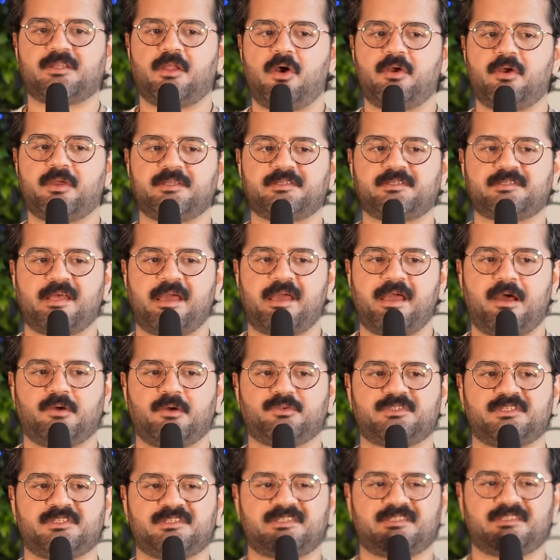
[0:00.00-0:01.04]
long as the
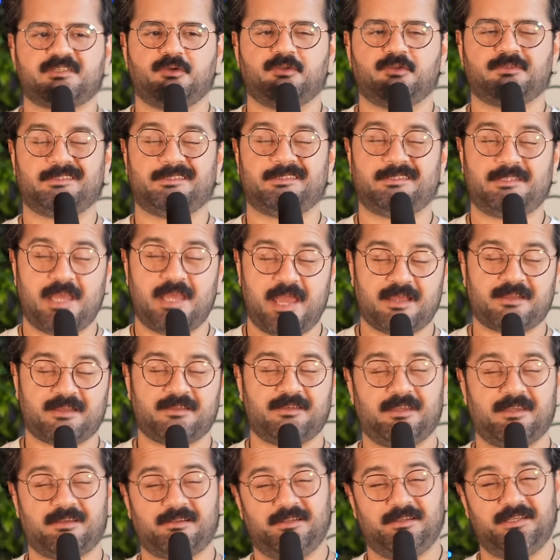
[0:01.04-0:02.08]
house is still
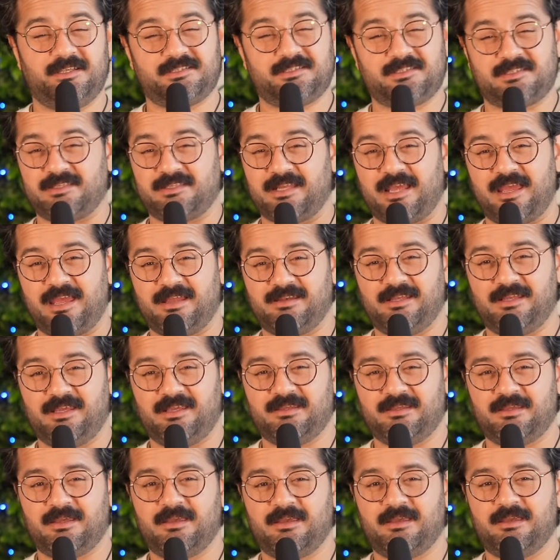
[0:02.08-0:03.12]
technically
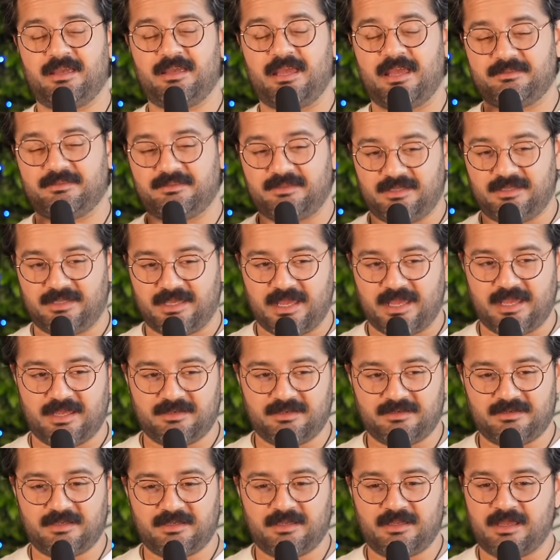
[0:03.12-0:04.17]
standing at the
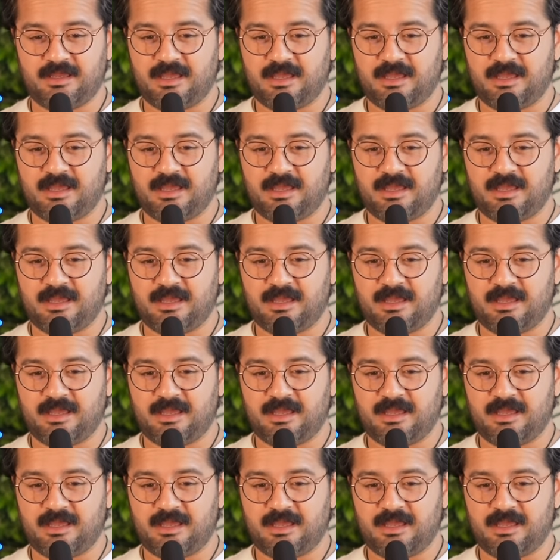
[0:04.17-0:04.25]
end,